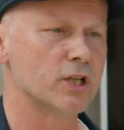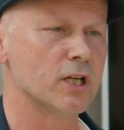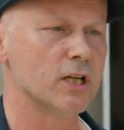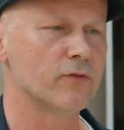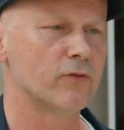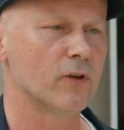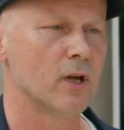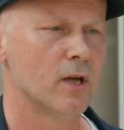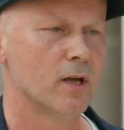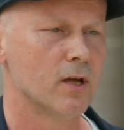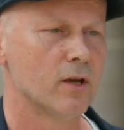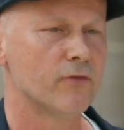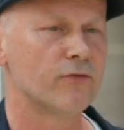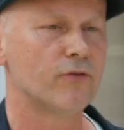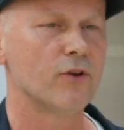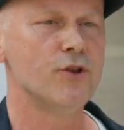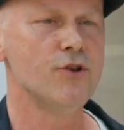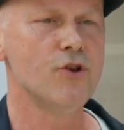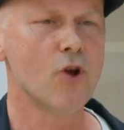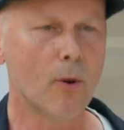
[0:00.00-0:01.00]
achieve
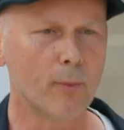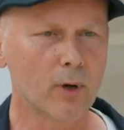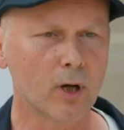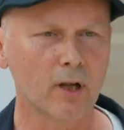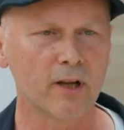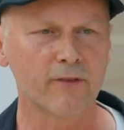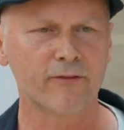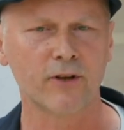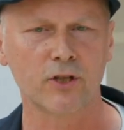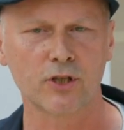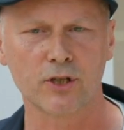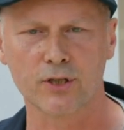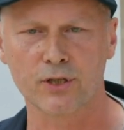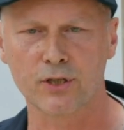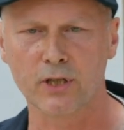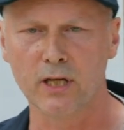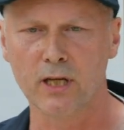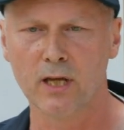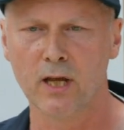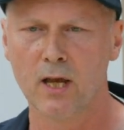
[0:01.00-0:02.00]
phenomenal
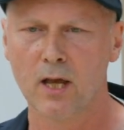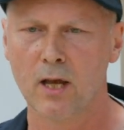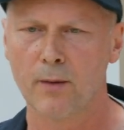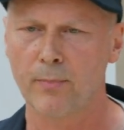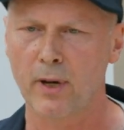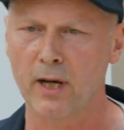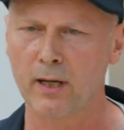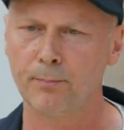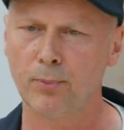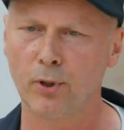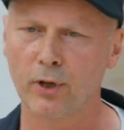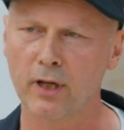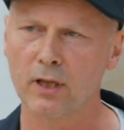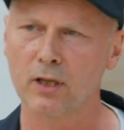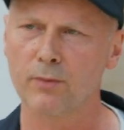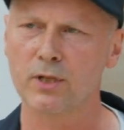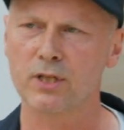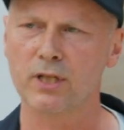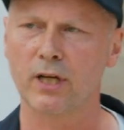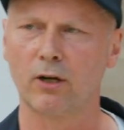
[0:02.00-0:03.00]
efficiency by
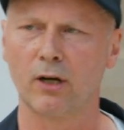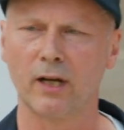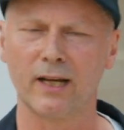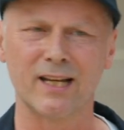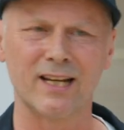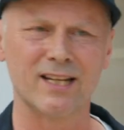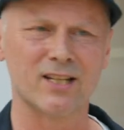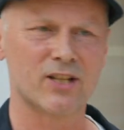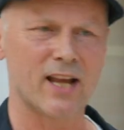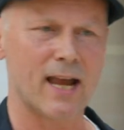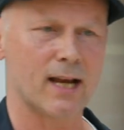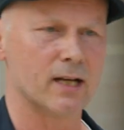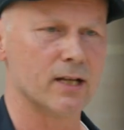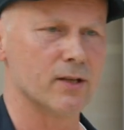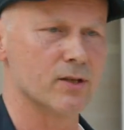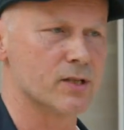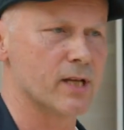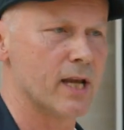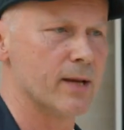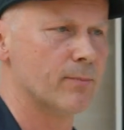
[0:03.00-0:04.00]
putting the material in
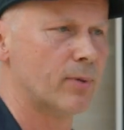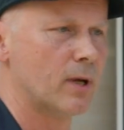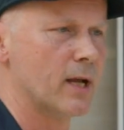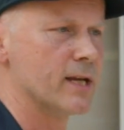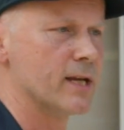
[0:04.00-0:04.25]
exactly the same